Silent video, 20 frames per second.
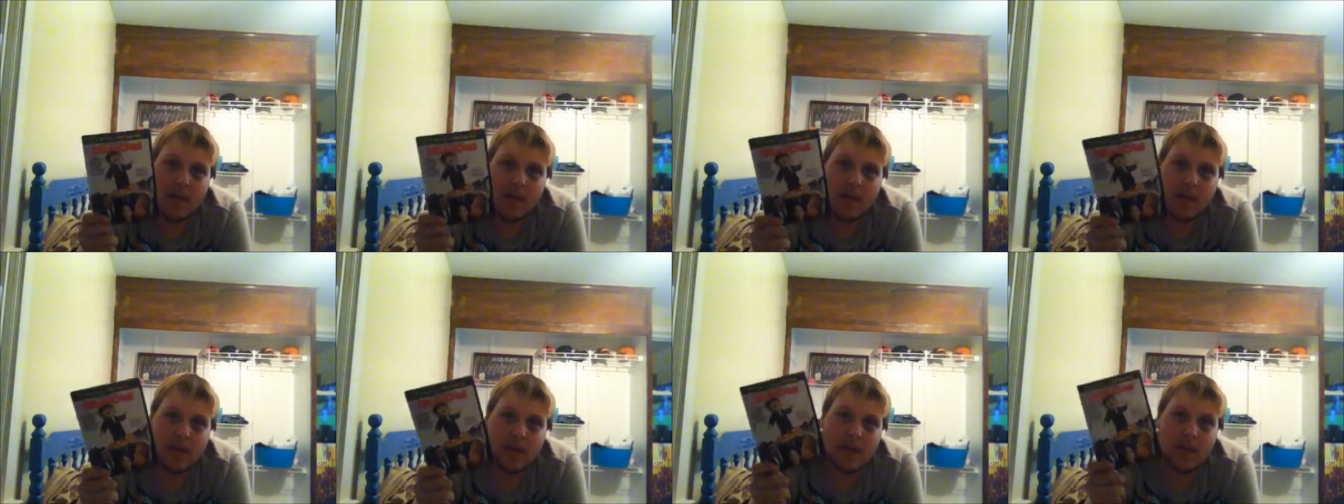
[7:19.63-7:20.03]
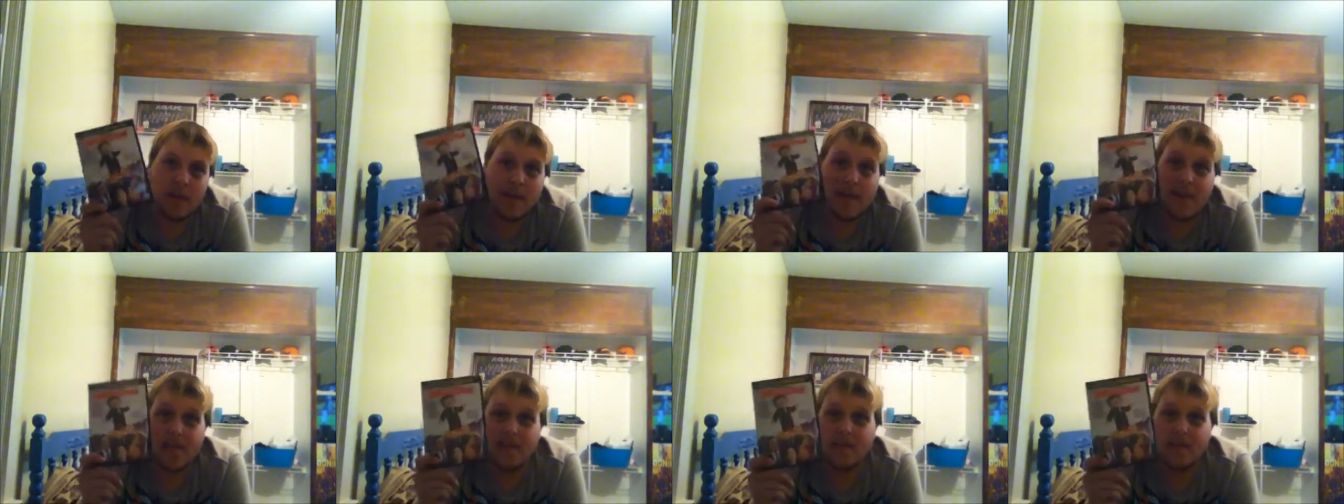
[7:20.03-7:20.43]
Uh, this is
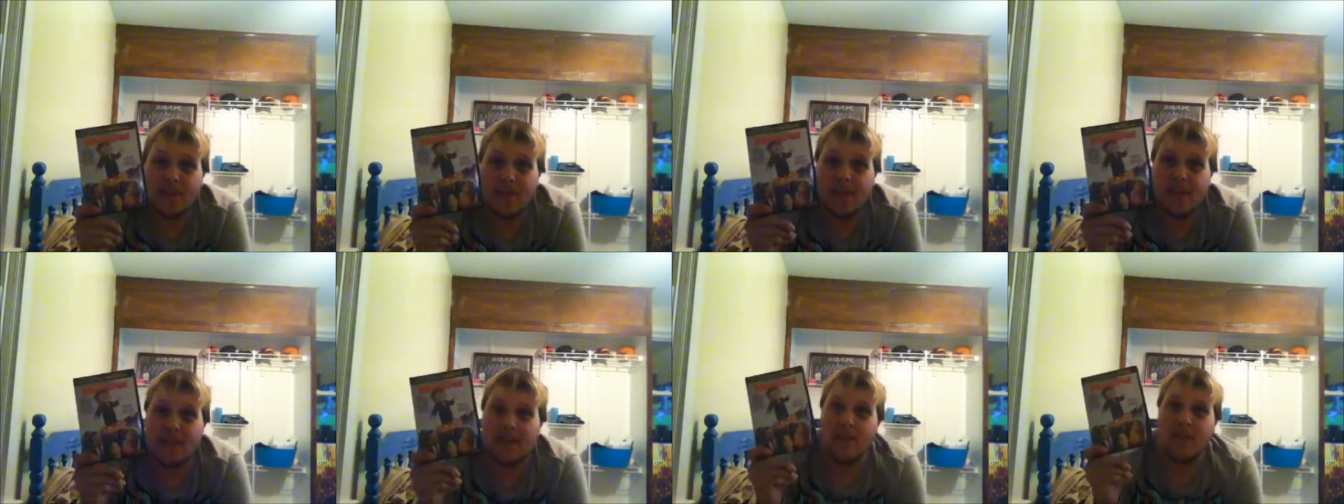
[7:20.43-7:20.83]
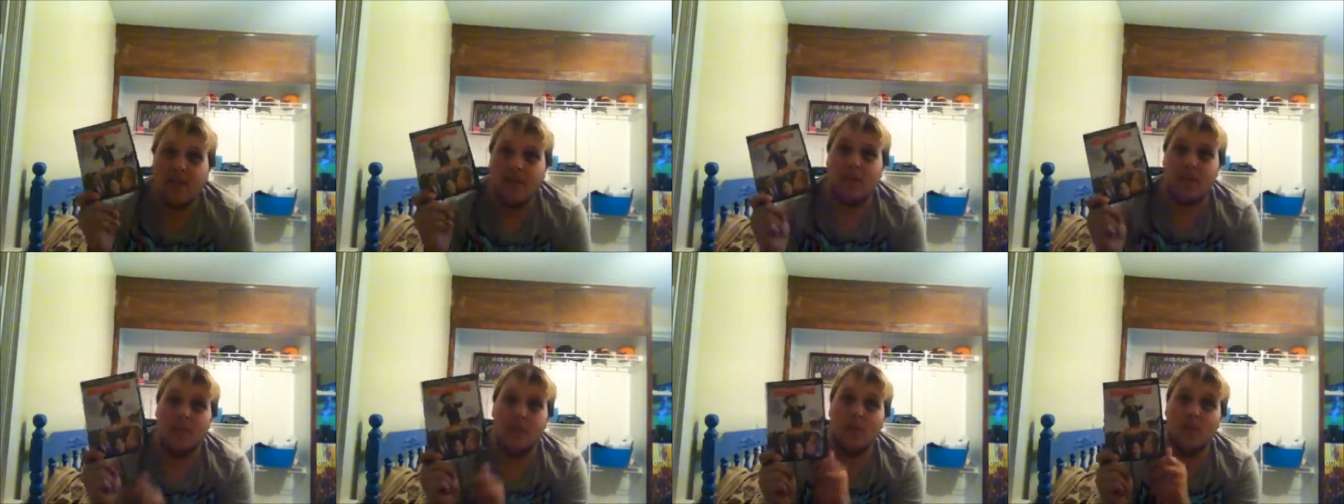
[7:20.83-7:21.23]
definitely uh,
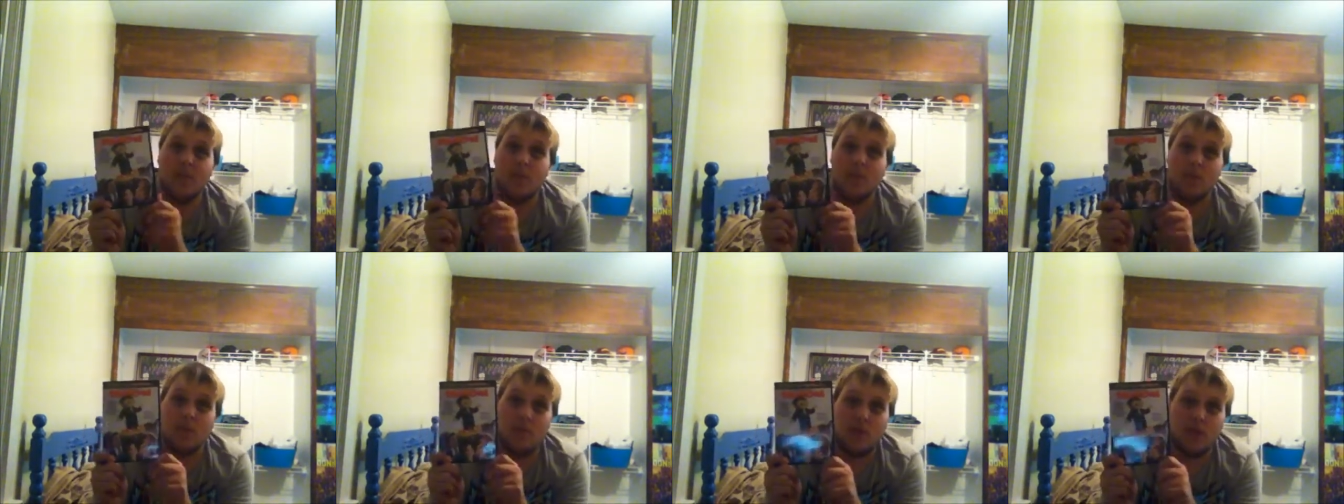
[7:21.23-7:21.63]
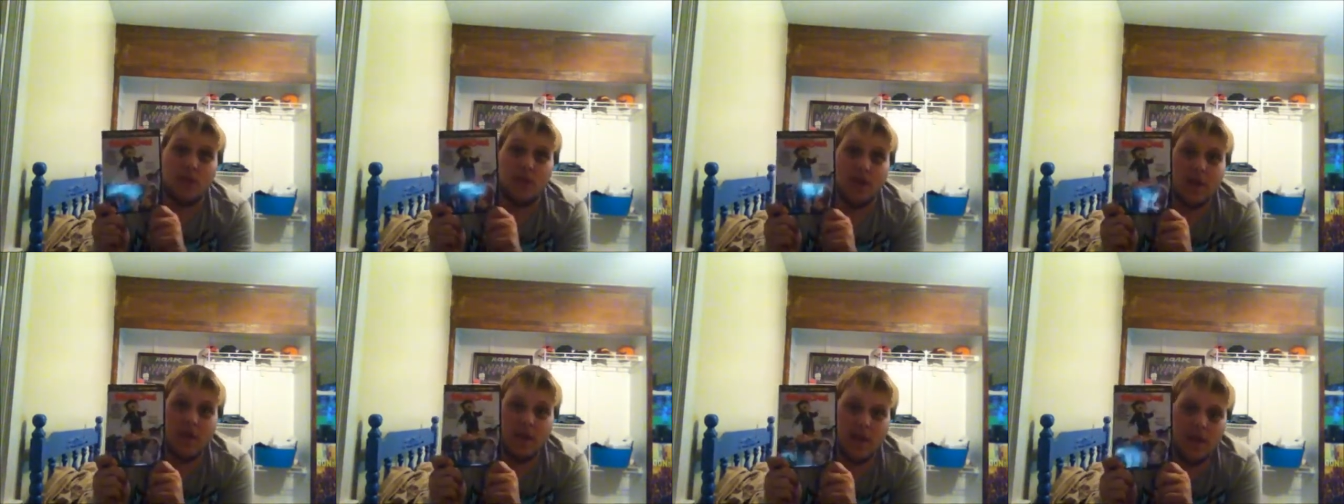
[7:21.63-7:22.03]
a first one
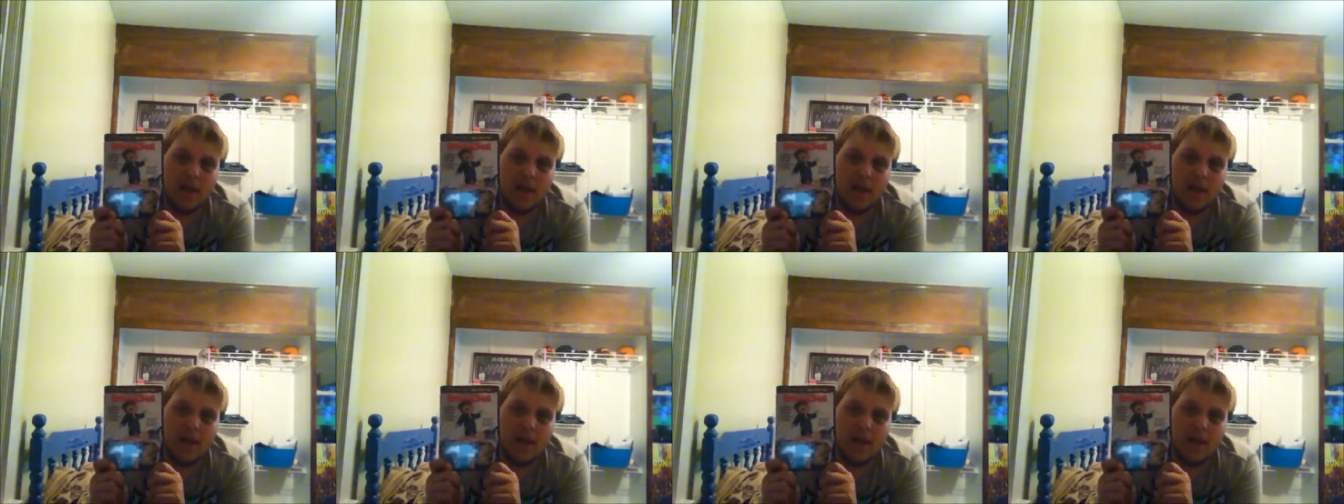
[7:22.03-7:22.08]
to,